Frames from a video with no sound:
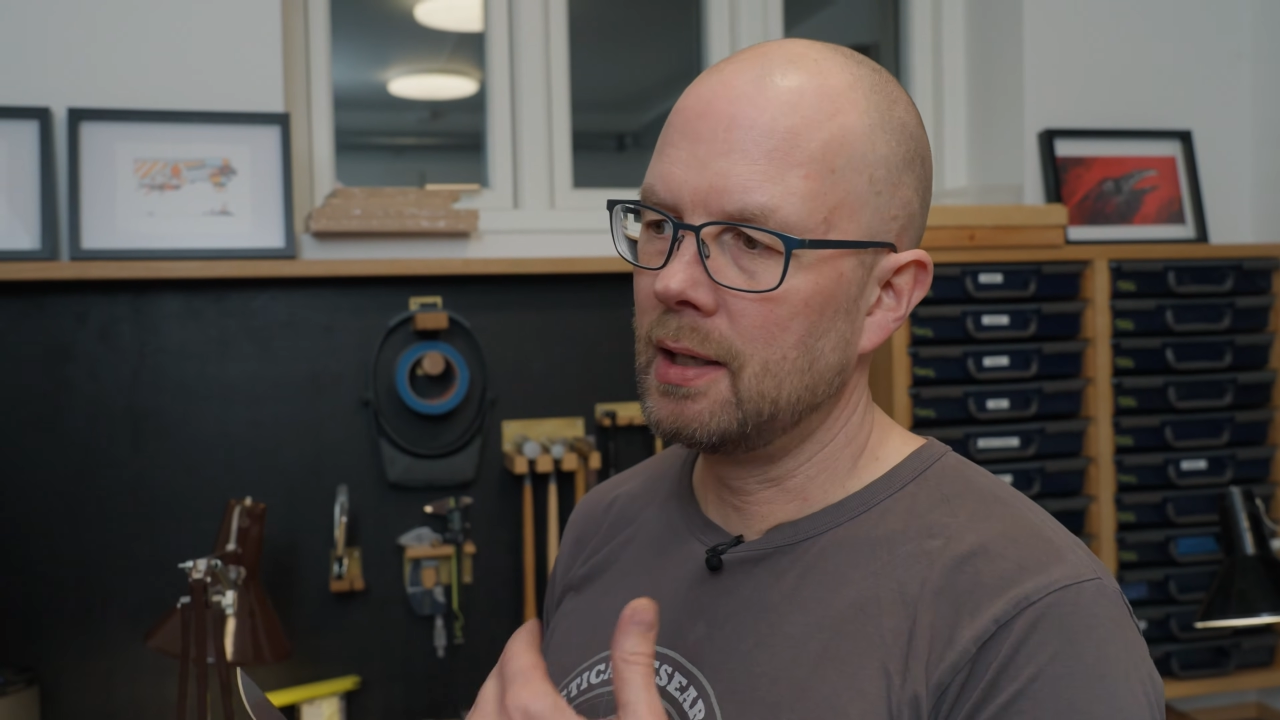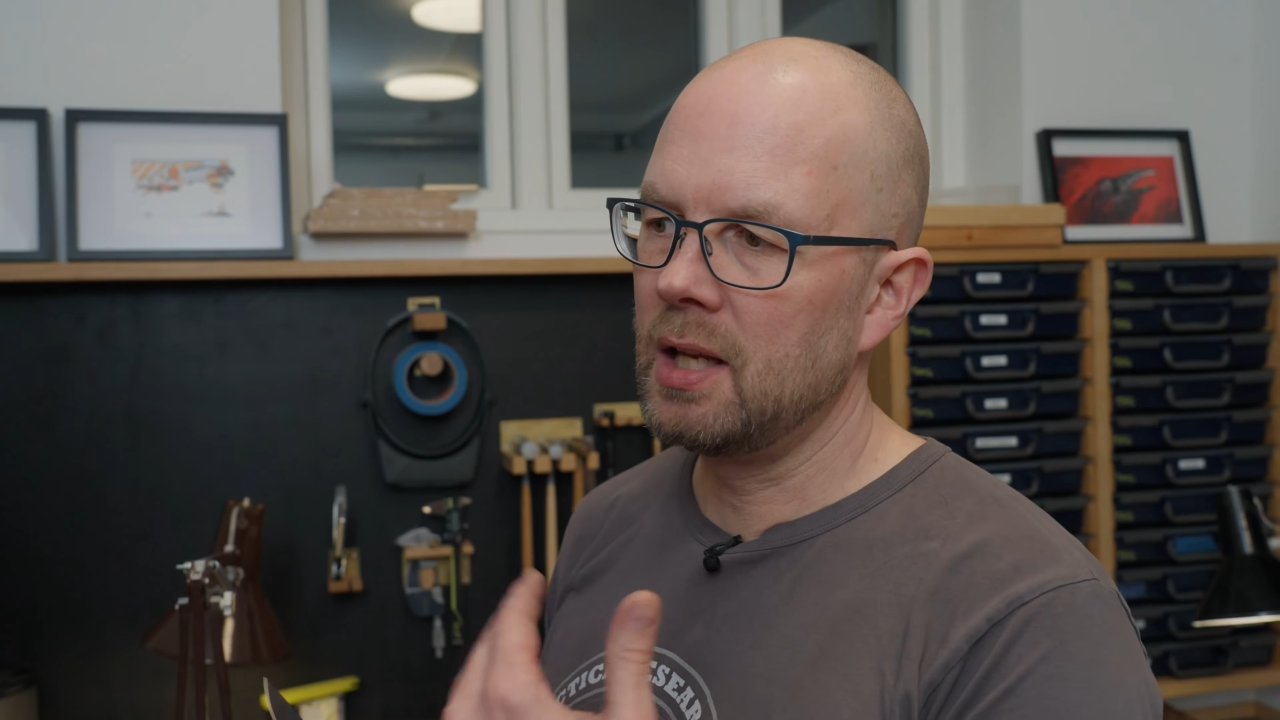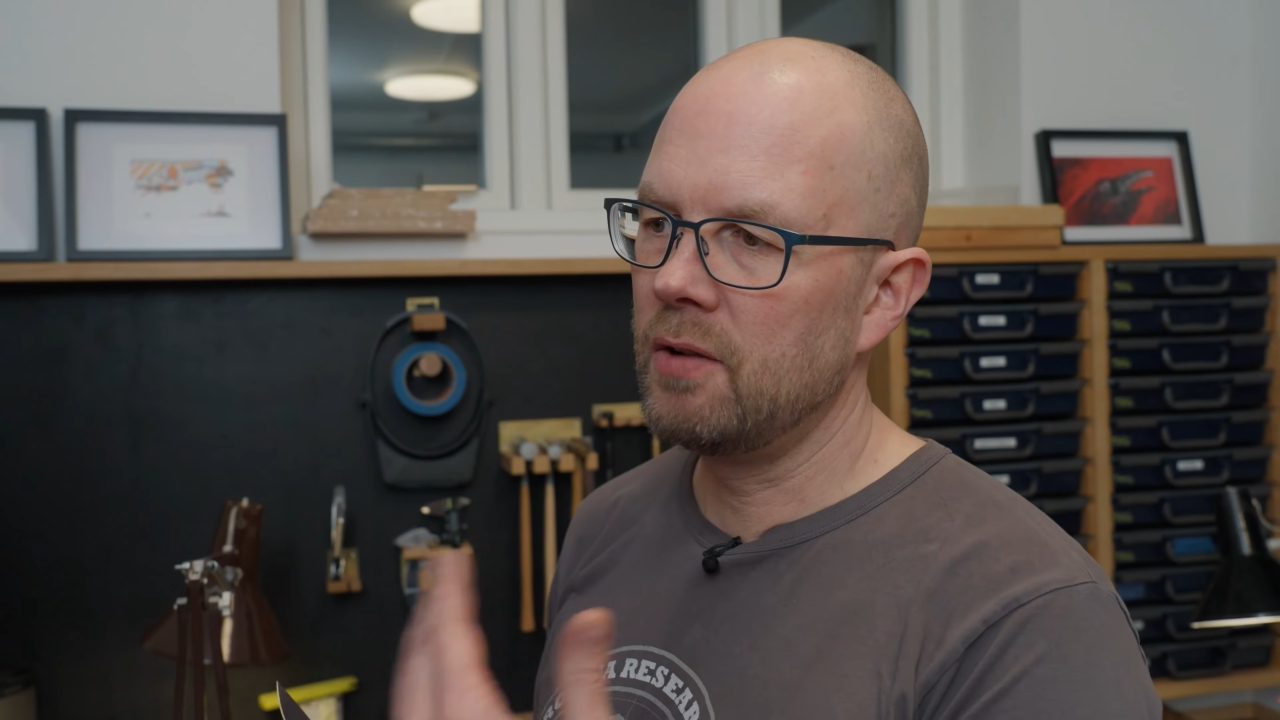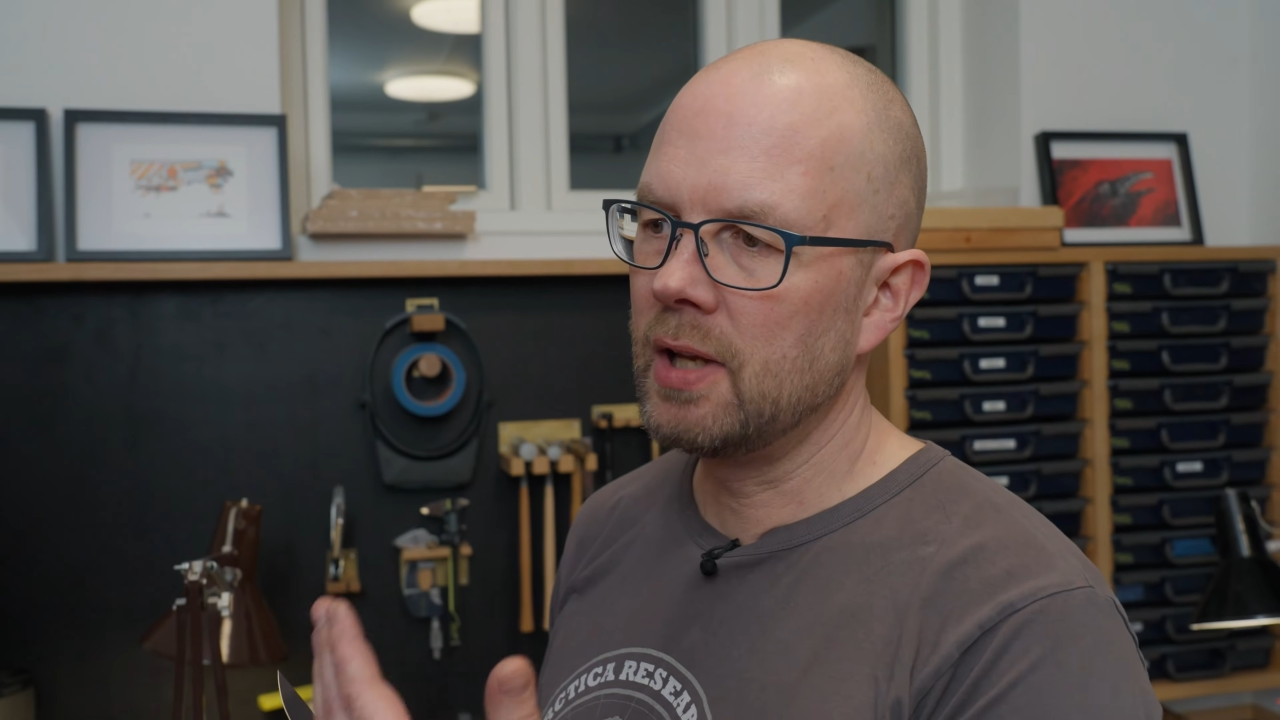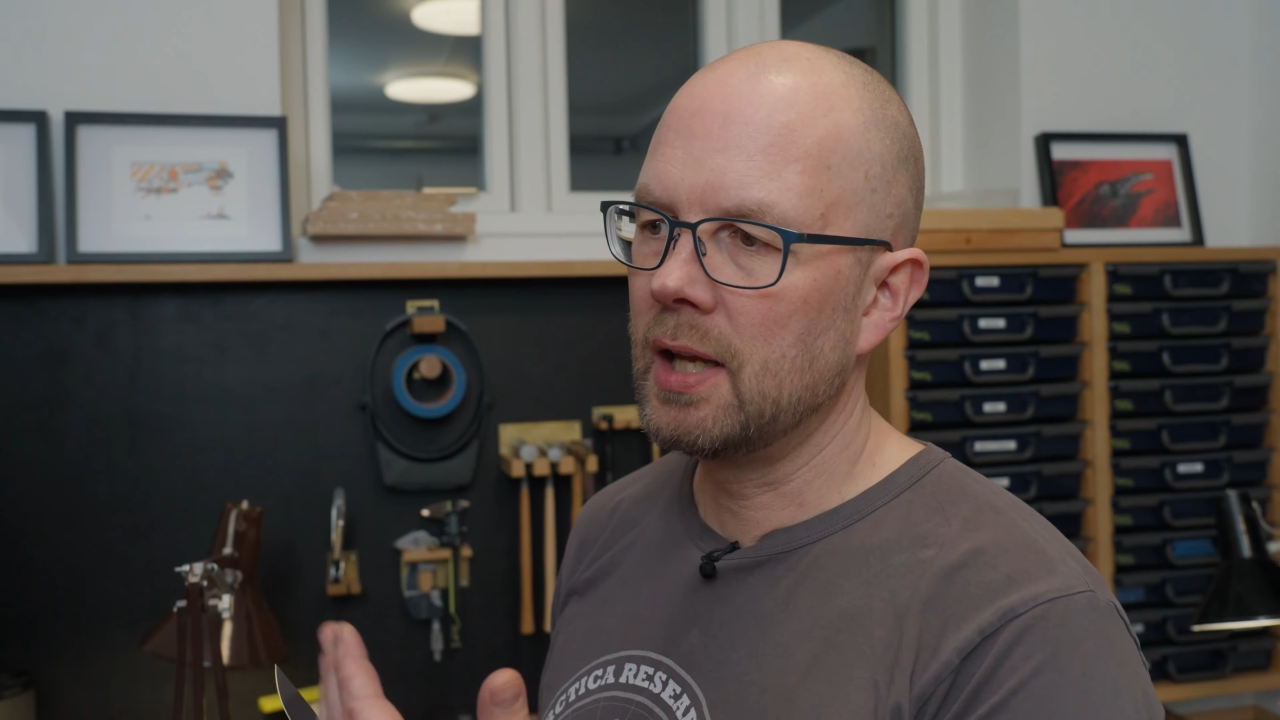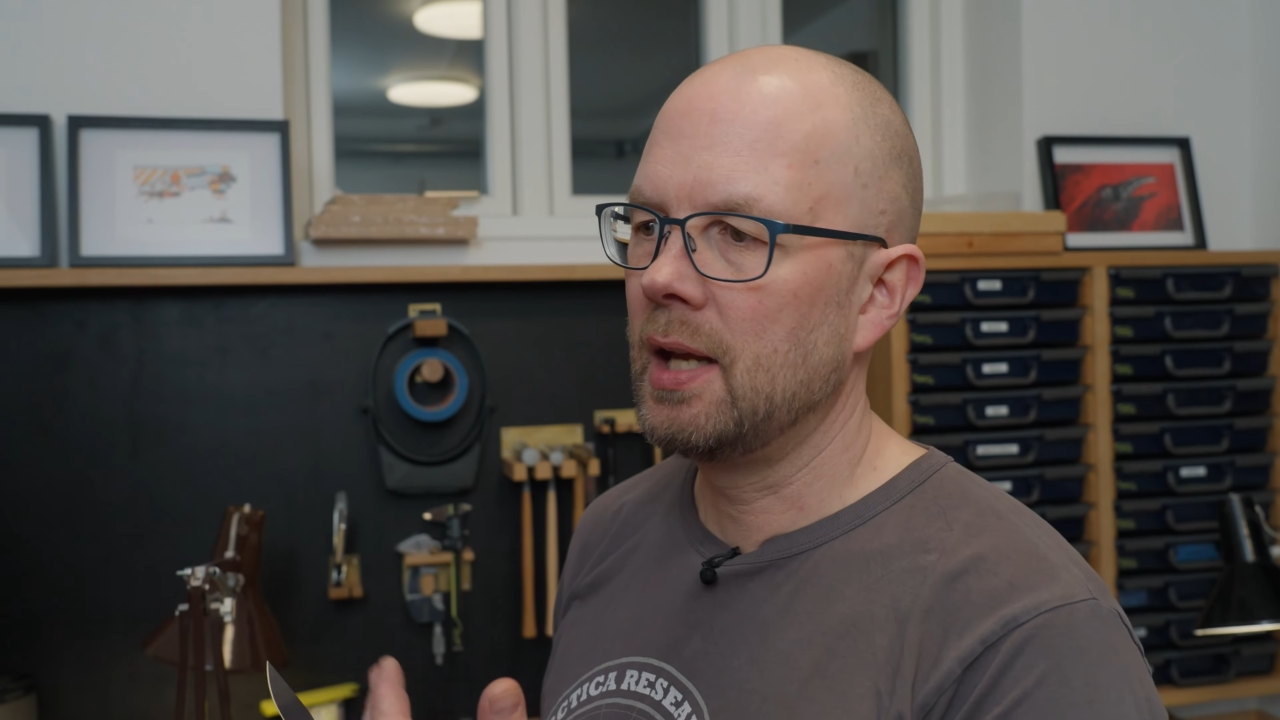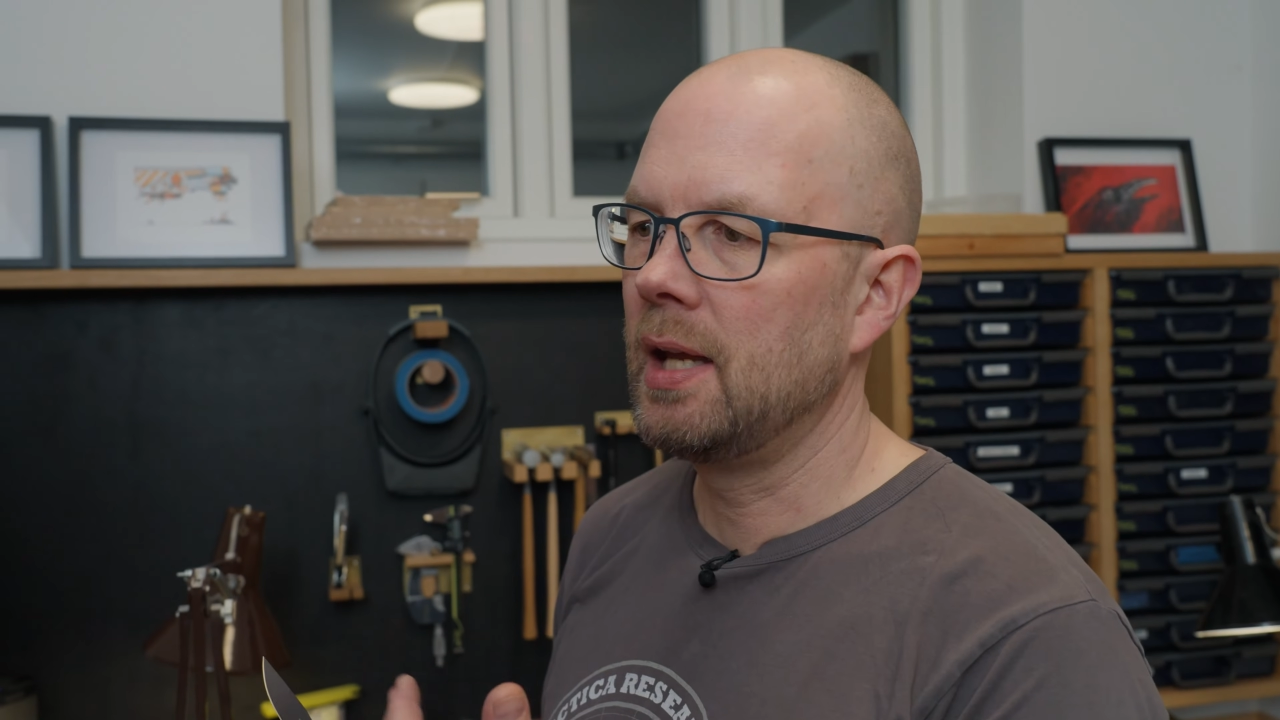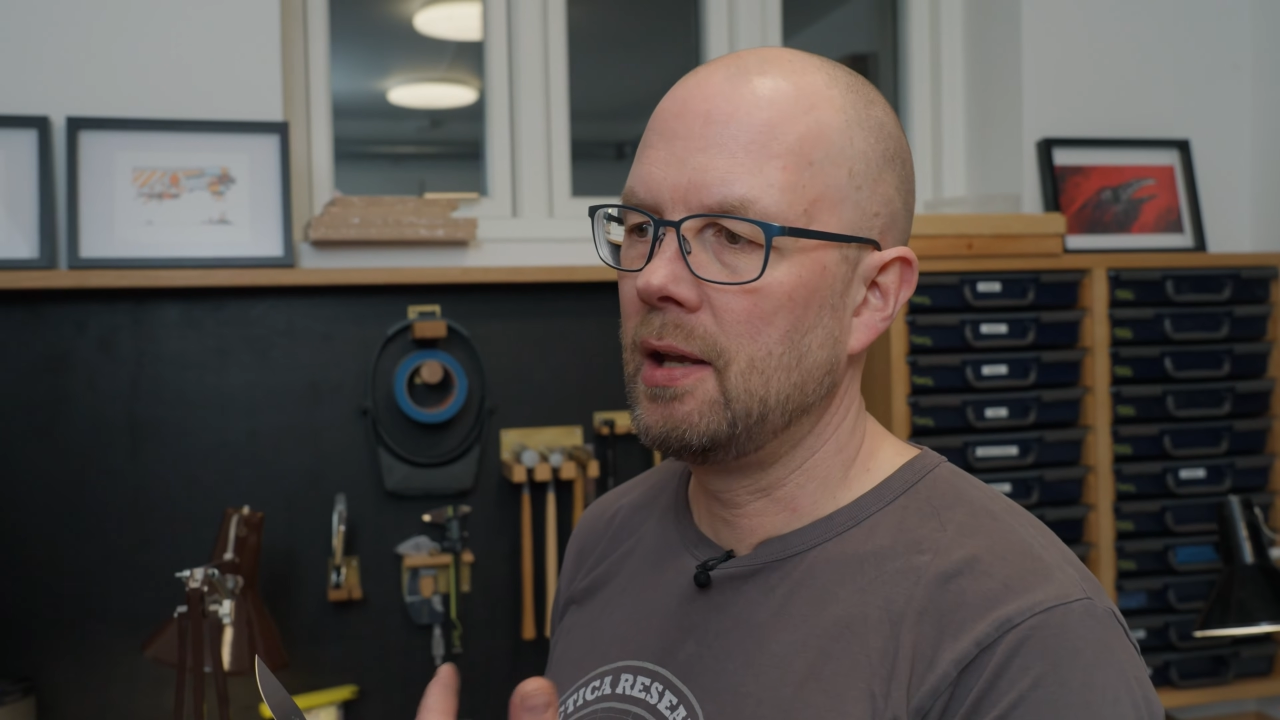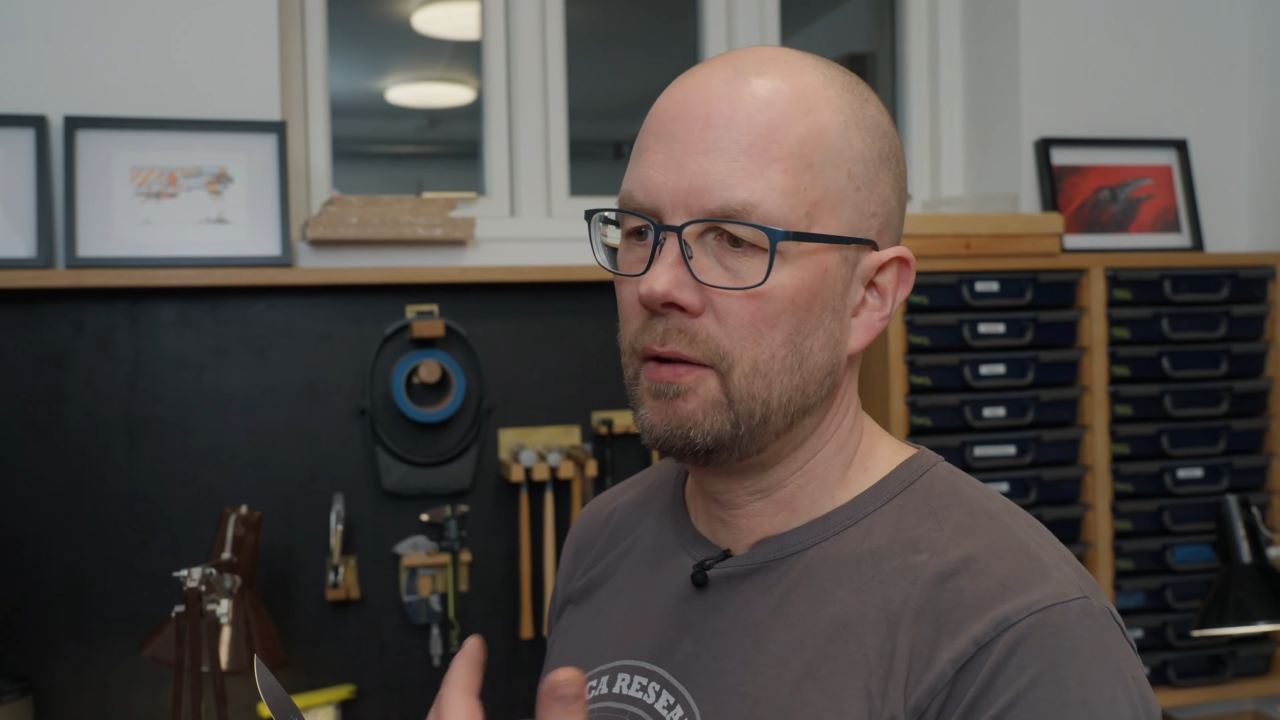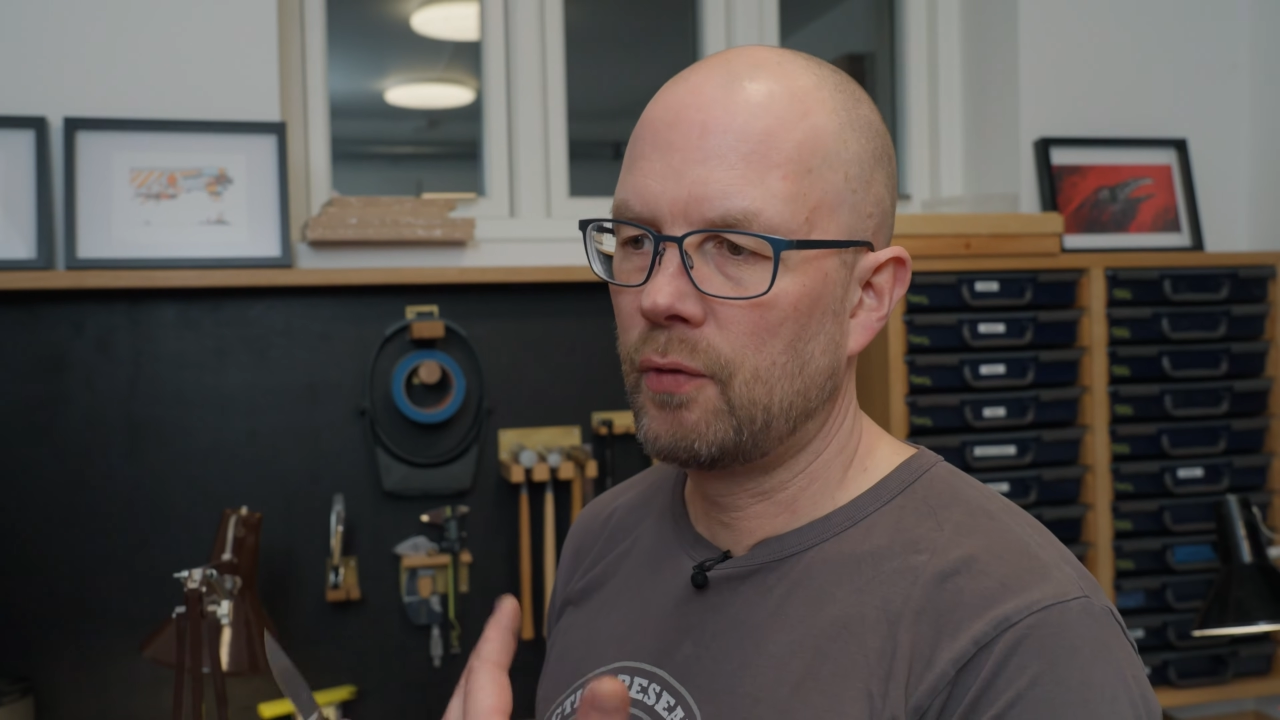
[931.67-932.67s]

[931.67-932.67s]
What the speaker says: leaving